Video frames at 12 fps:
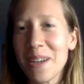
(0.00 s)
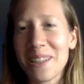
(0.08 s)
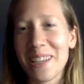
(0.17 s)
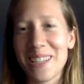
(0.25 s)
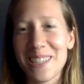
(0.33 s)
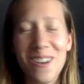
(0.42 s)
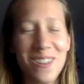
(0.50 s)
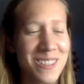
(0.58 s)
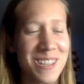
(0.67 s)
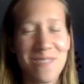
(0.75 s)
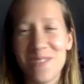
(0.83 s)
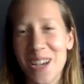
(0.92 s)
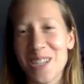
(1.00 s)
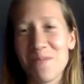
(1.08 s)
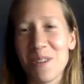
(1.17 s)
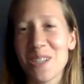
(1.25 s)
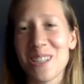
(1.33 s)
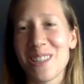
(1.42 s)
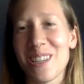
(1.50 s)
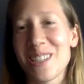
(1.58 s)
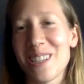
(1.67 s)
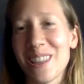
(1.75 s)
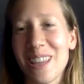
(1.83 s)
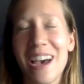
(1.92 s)
Like it's all the same textbooks and things
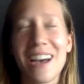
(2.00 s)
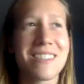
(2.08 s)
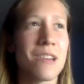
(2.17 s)
like that.